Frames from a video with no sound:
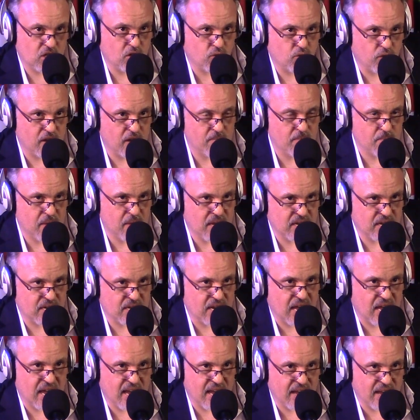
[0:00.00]
green men
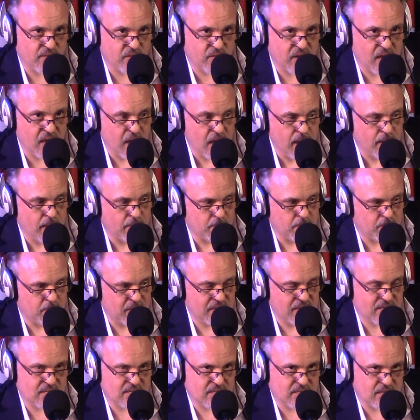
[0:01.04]
and hairy
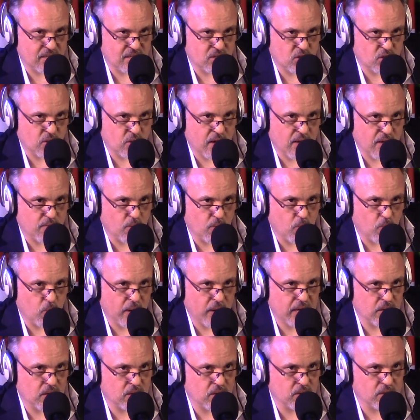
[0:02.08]
beasties. You have a
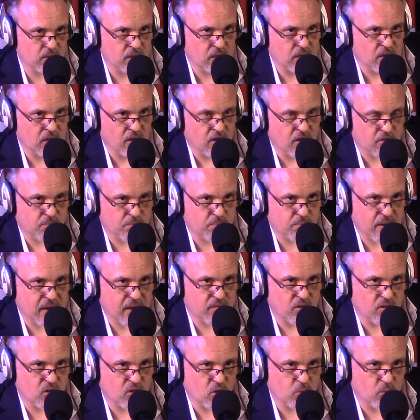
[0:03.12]
world of
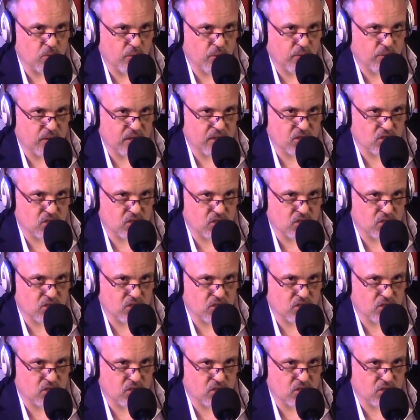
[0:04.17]
paranormal things oh,